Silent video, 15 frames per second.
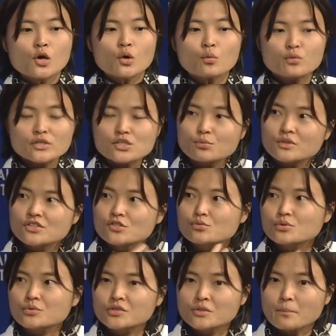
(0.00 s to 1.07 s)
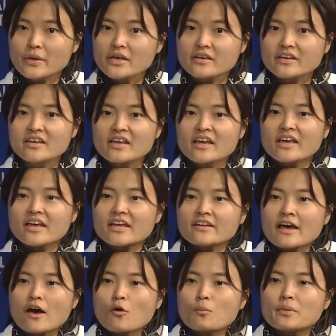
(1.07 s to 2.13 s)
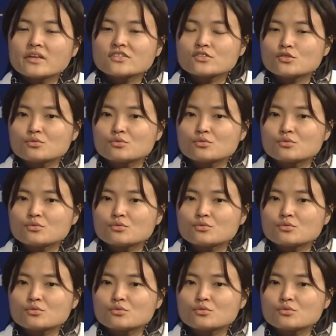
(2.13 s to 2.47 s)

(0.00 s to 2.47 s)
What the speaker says: Which ones do we want to pick, and how best